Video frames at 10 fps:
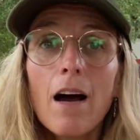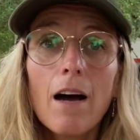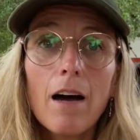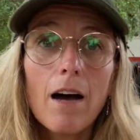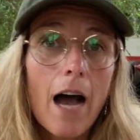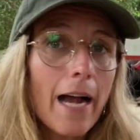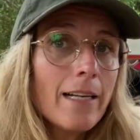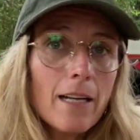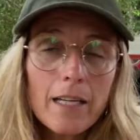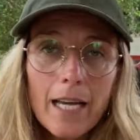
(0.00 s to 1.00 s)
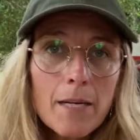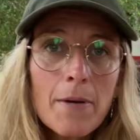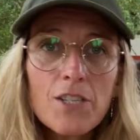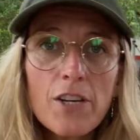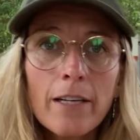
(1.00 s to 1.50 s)
I dedicated
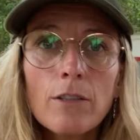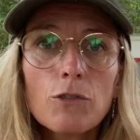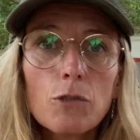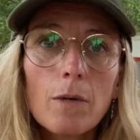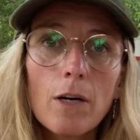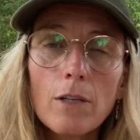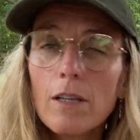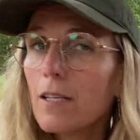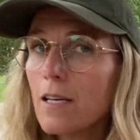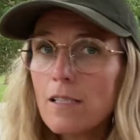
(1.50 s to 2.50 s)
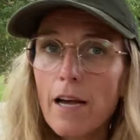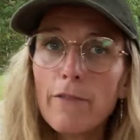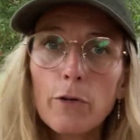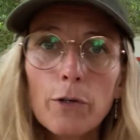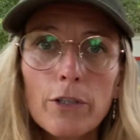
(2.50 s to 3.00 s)
my channel to all the things I've
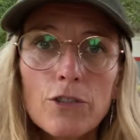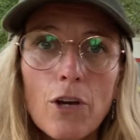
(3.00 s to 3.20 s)
learned.